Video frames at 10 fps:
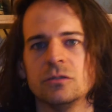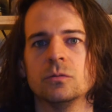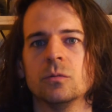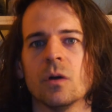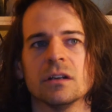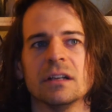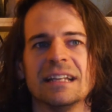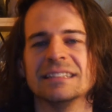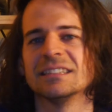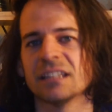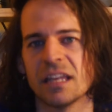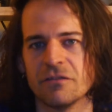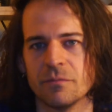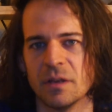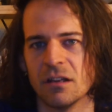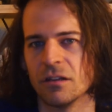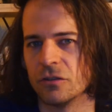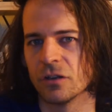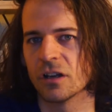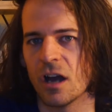to enslavement
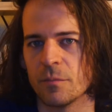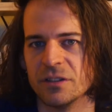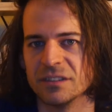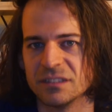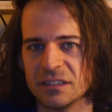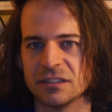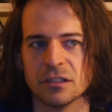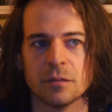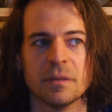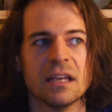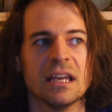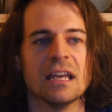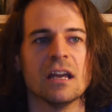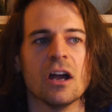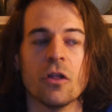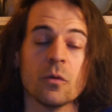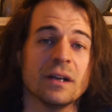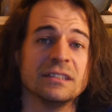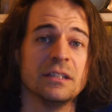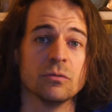under a communist system.
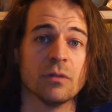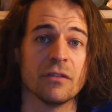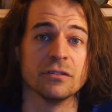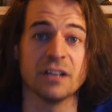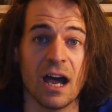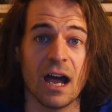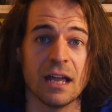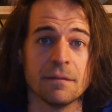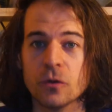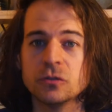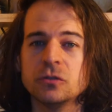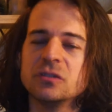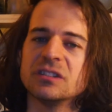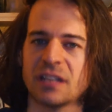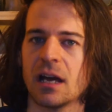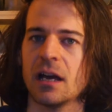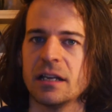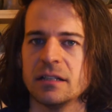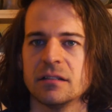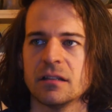Otherwise he would rather die. Those who
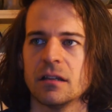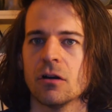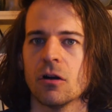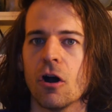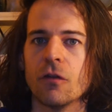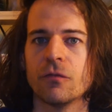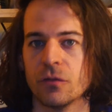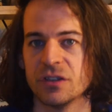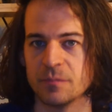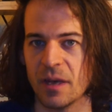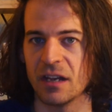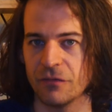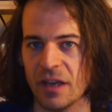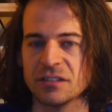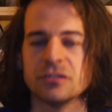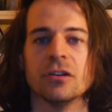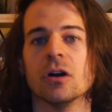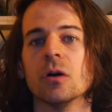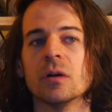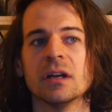signed off on this
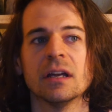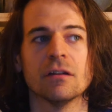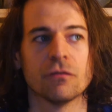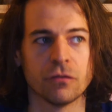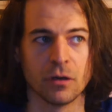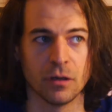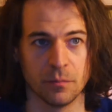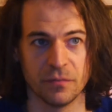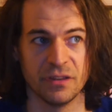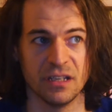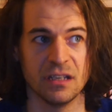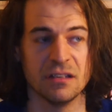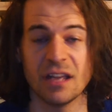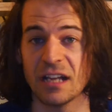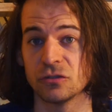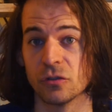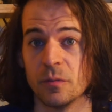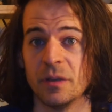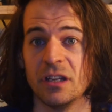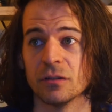manifesto from the National
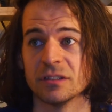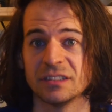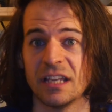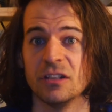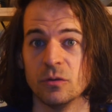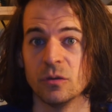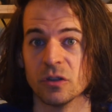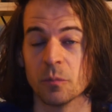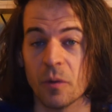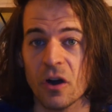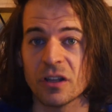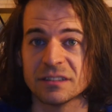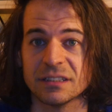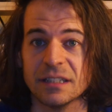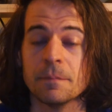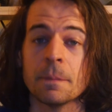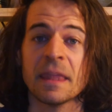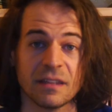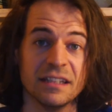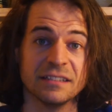Committee on a Sane Nuclear Policy,
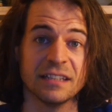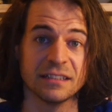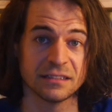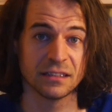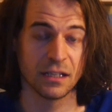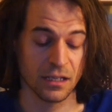he says,